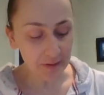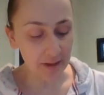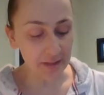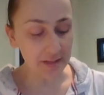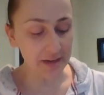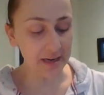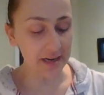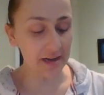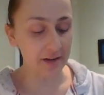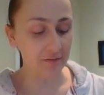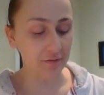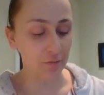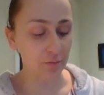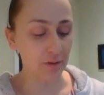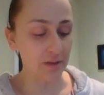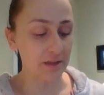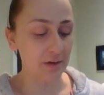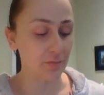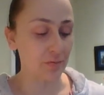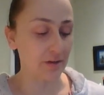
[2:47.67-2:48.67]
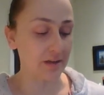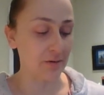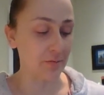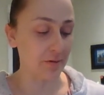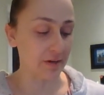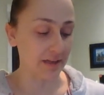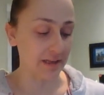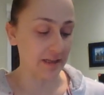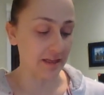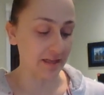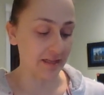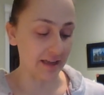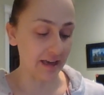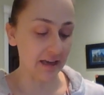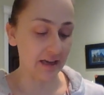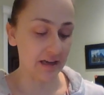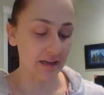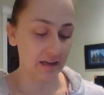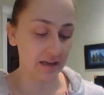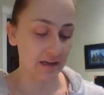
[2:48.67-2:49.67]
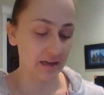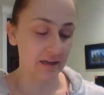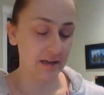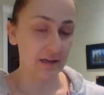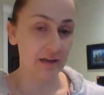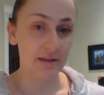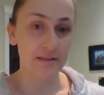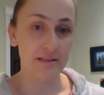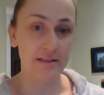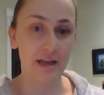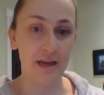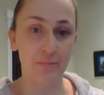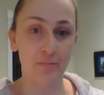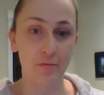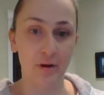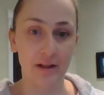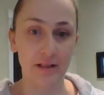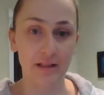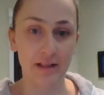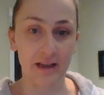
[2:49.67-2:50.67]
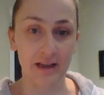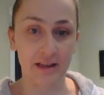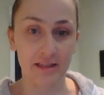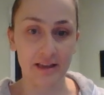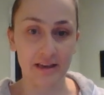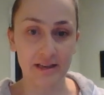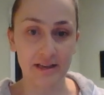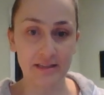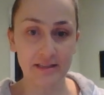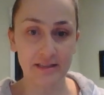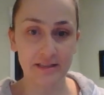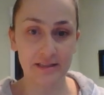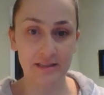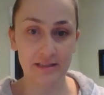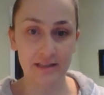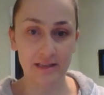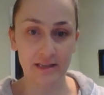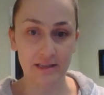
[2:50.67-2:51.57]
And then I have a really, really, really thick type one like this.